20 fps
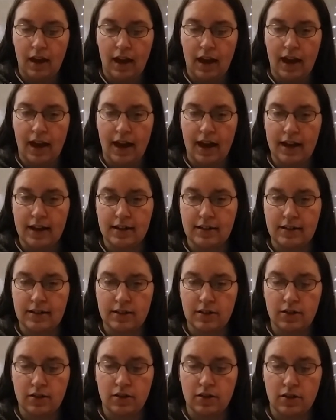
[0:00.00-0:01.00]

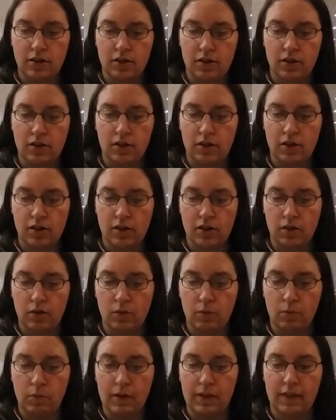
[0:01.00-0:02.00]
And
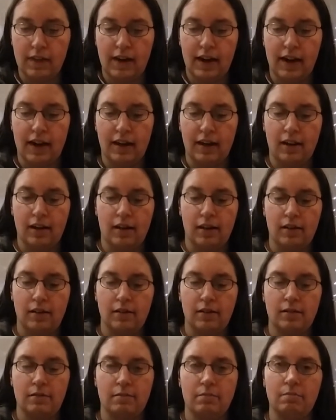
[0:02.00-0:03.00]
within
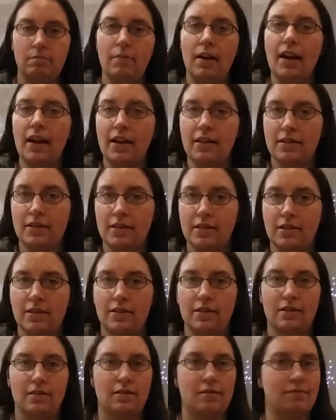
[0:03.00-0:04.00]

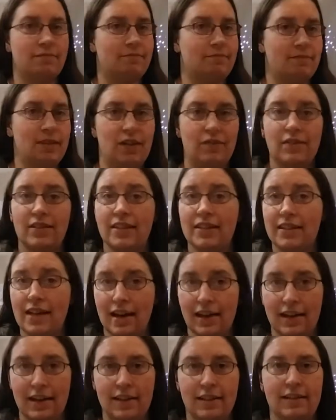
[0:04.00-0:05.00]
minutes, even
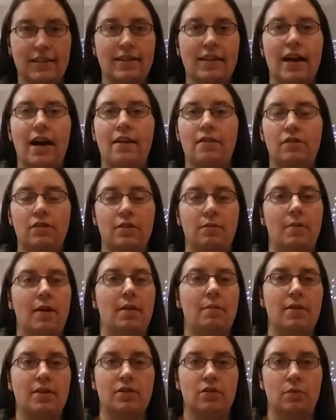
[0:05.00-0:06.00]
seconds after the
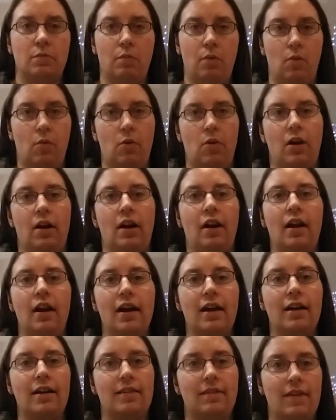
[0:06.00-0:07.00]
babies are born,
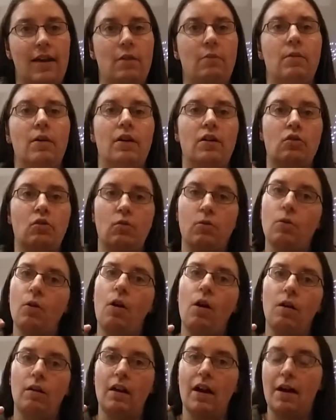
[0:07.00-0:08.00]
they will
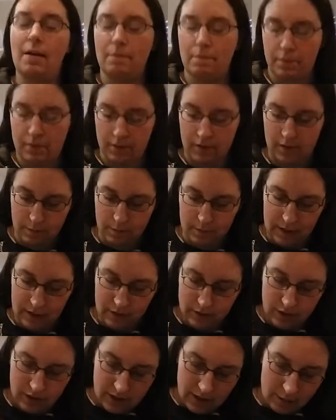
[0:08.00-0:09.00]
crawl up
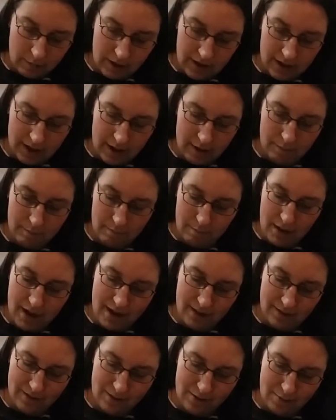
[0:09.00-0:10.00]
mother's stomach and
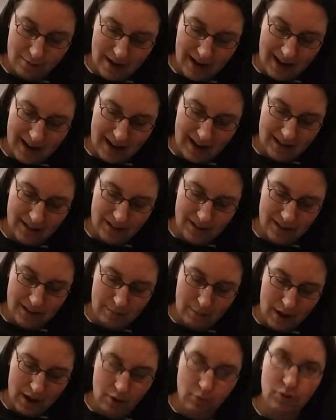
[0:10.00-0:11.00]
make their way into
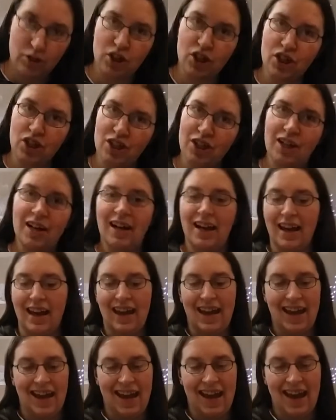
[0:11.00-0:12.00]
the pouch.
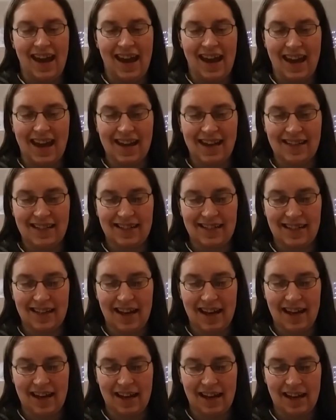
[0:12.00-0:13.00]
And
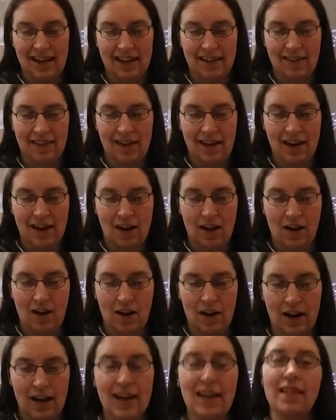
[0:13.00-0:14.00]
they
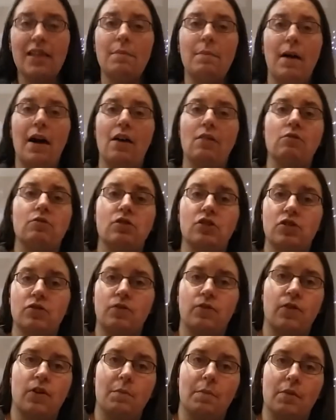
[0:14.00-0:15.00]
are in the pouch
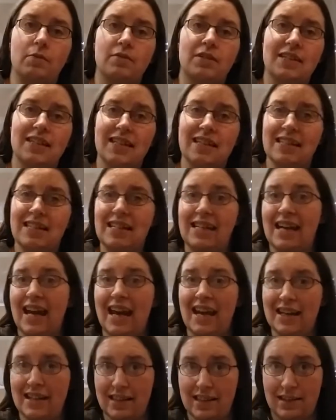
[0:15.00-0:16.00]
for about 60
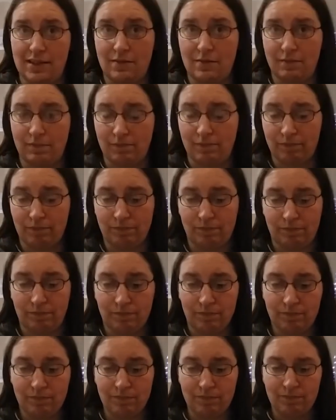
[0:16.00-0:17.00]
days.
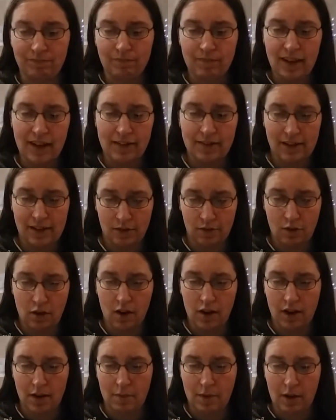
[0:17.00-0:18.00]
They do
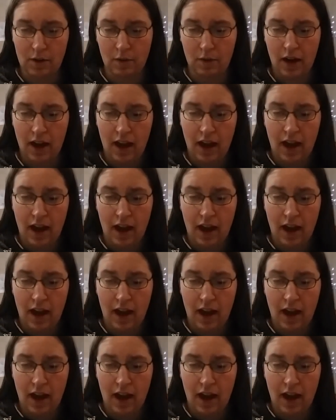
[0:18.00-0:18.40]
not come out.